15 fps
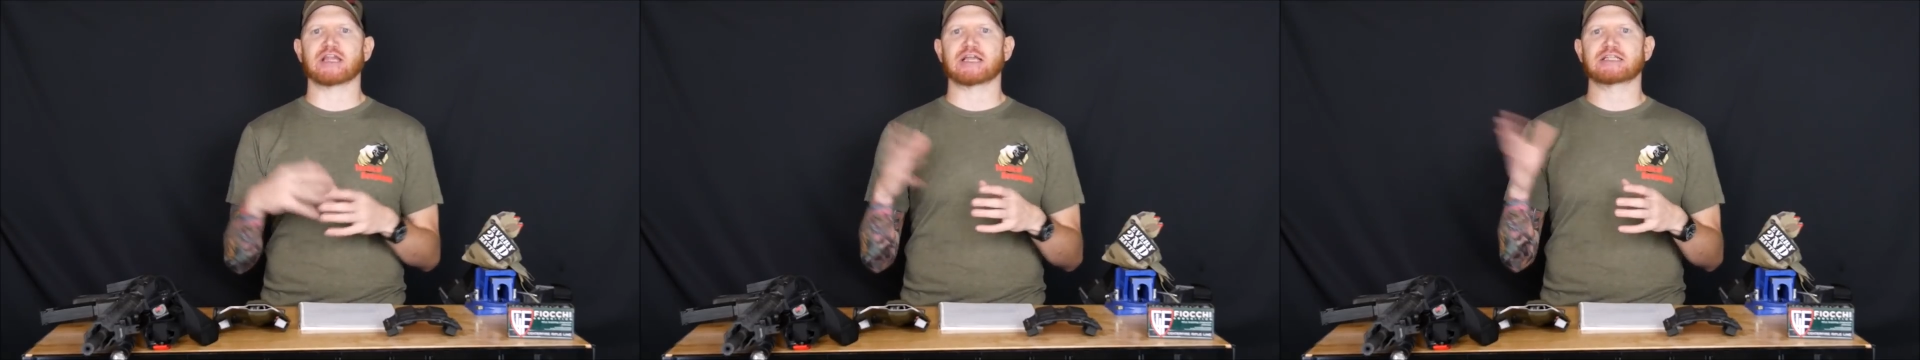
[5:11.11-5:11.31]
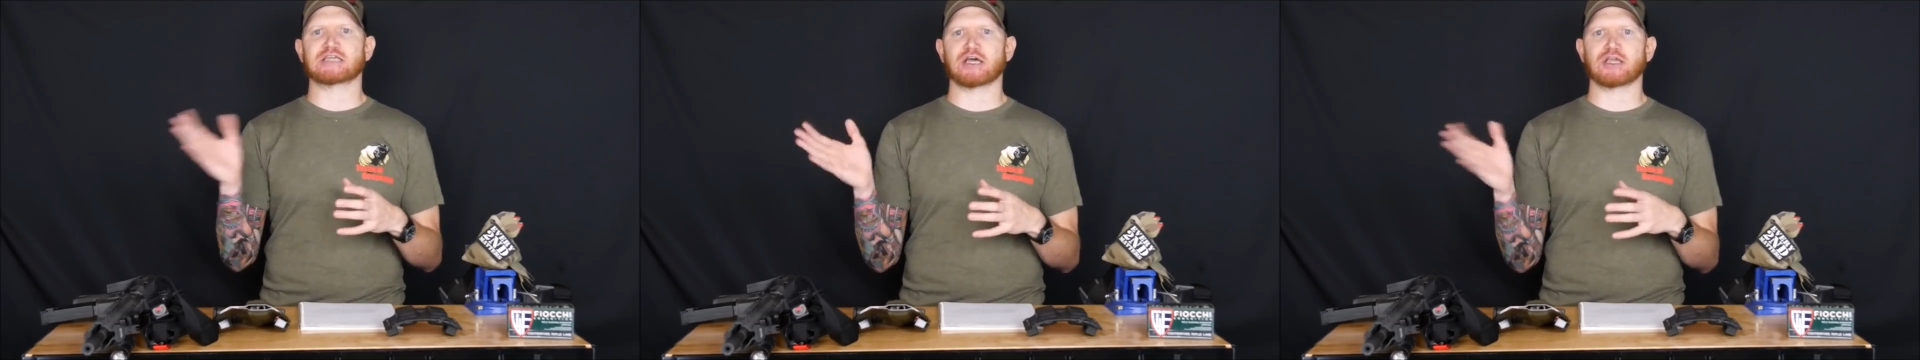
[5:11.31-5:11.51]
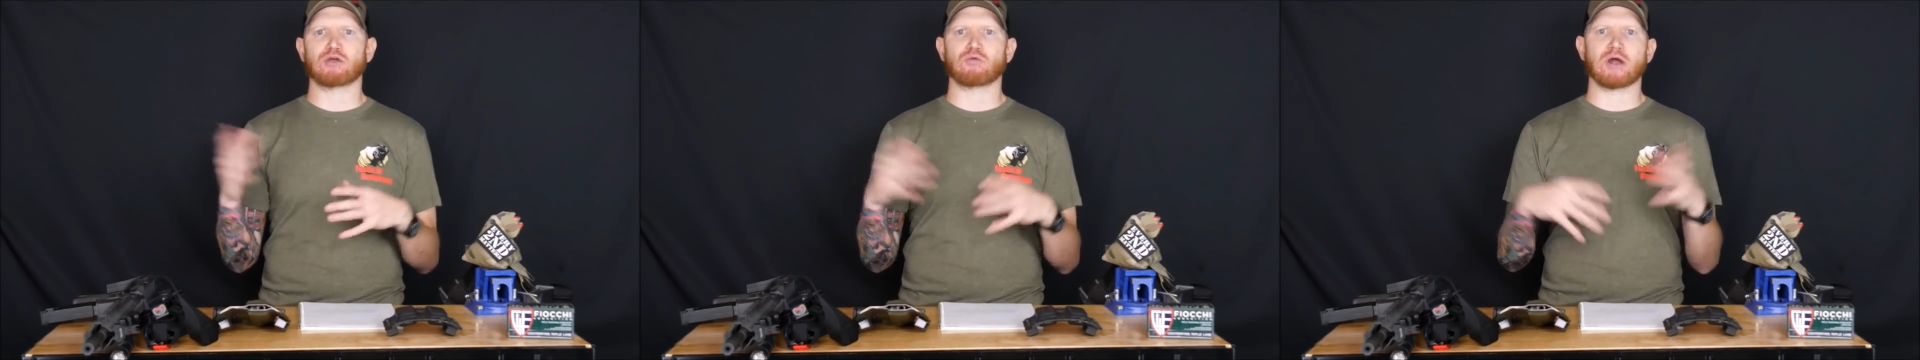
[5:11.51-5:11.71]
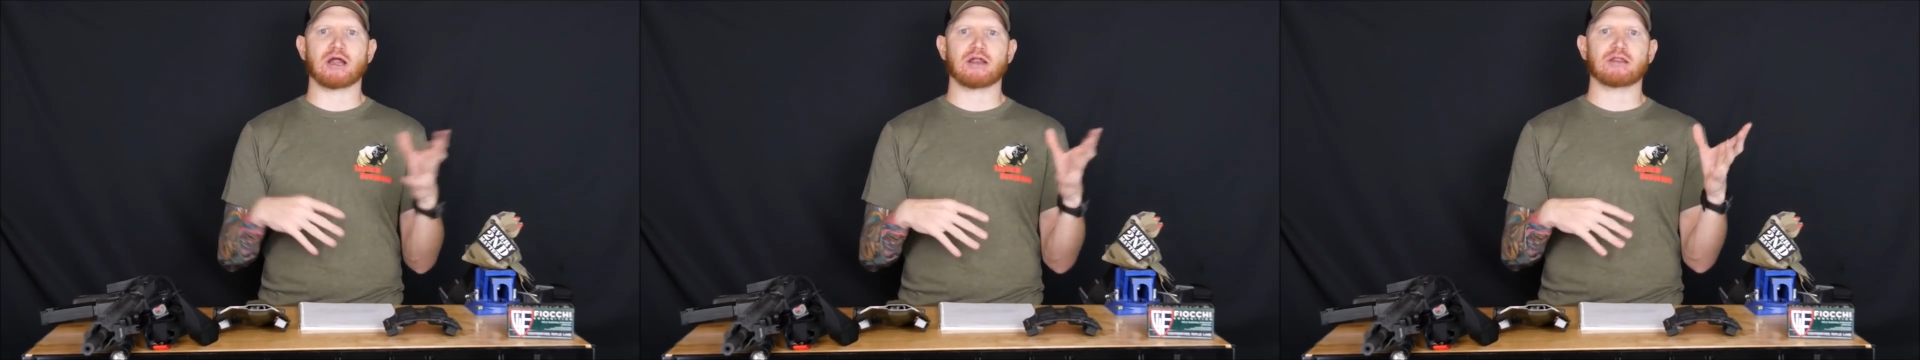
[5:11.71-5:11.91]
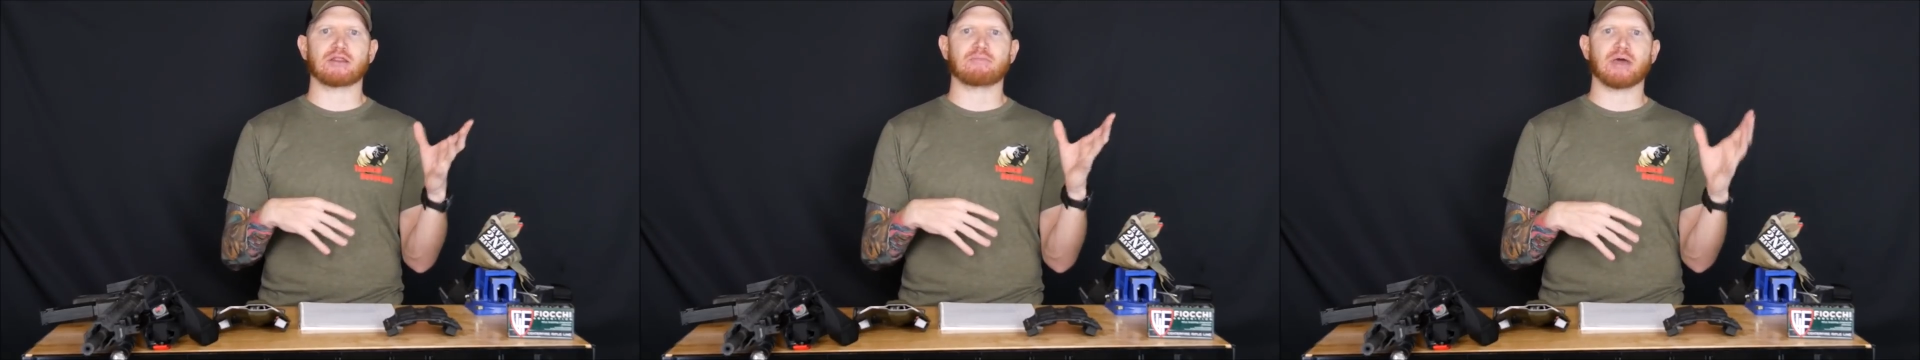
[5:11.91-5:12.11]
They tell you
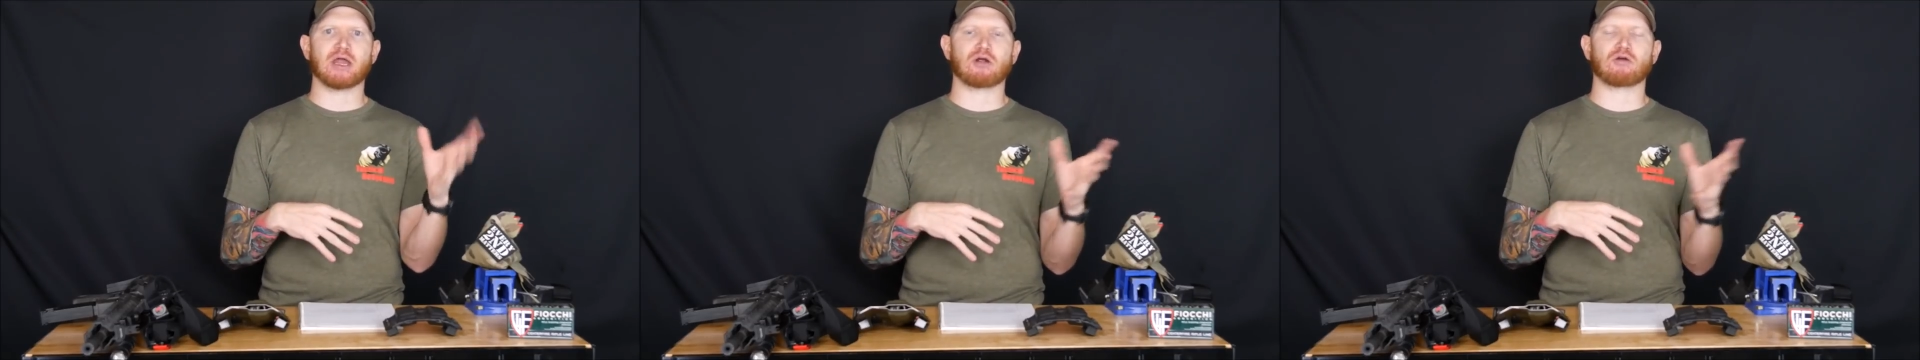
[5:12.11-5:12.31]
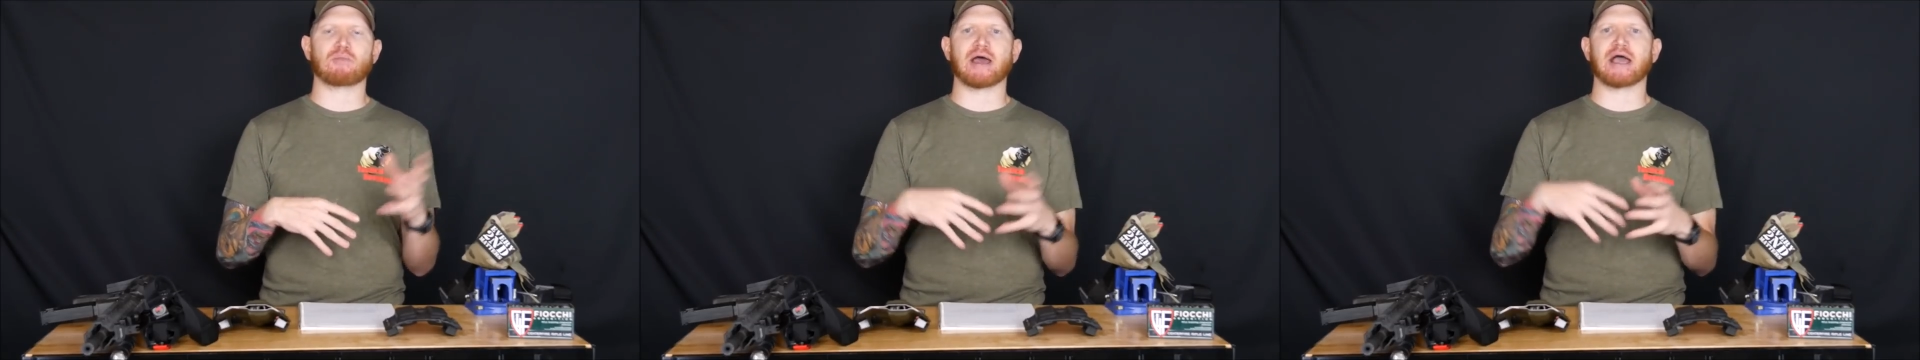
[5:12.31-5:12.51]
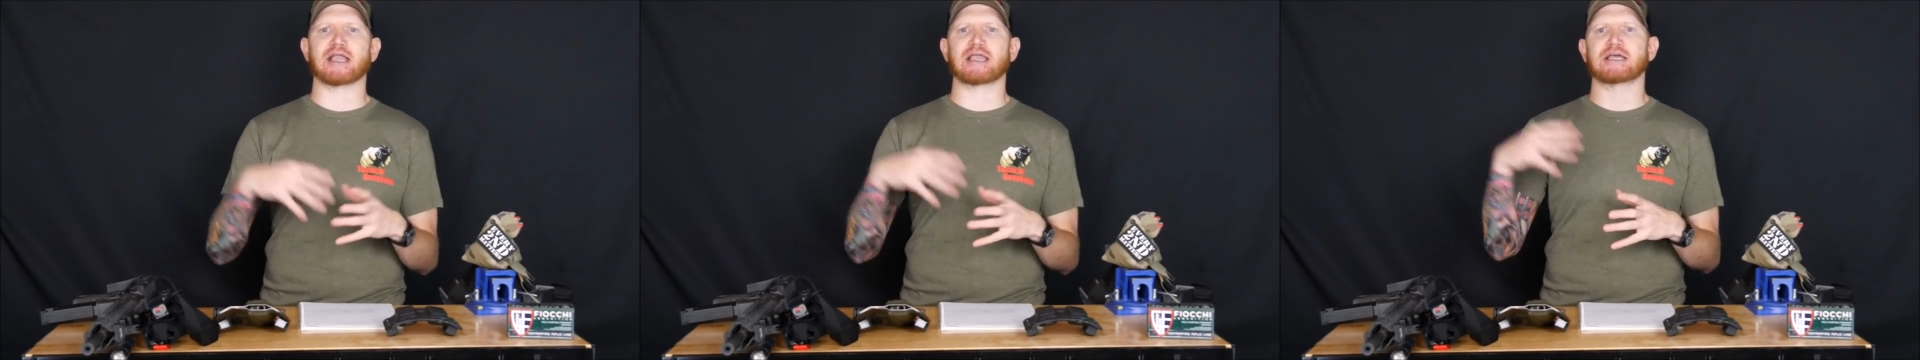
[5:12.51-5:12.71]
where the medical bag